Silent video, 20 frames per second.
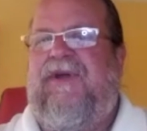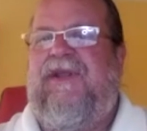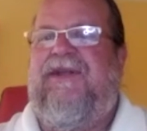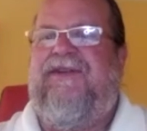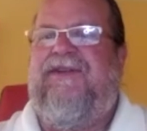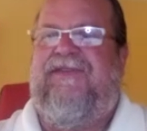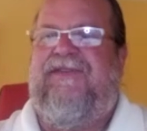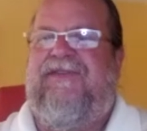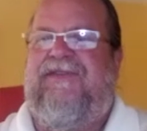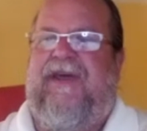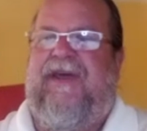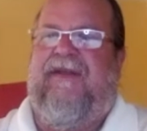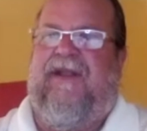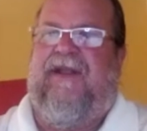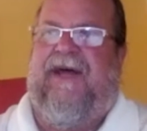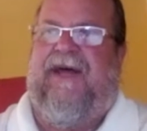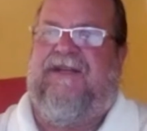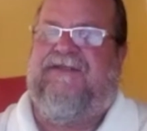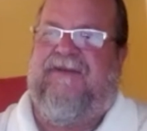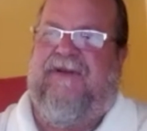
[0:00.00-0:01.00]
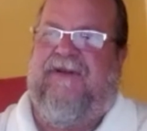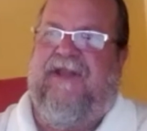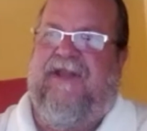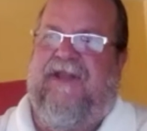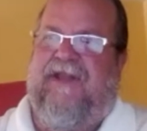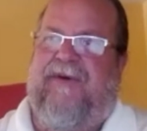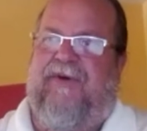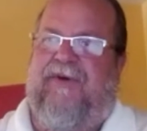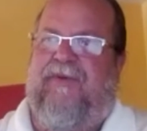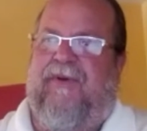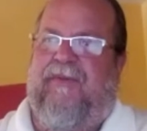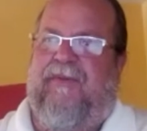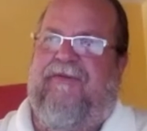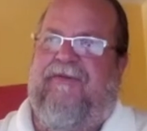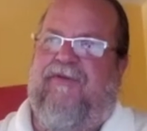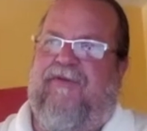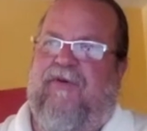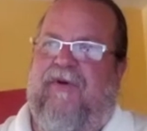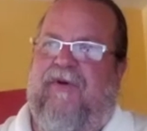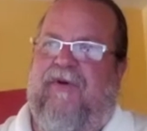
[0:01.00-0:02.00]
let's stay on the last one, on the build one,
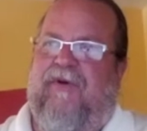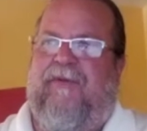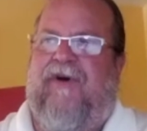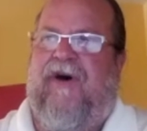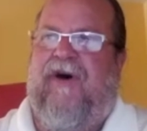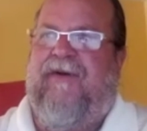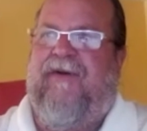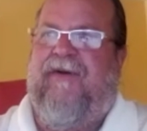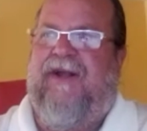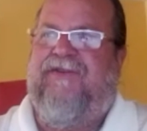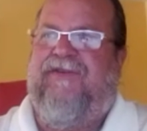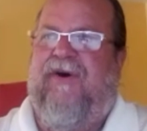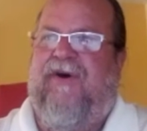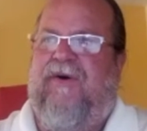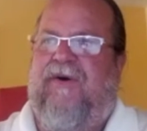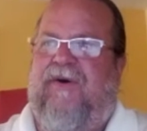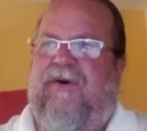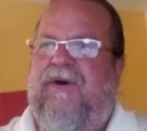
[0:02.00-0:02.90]
before we move on, right? So,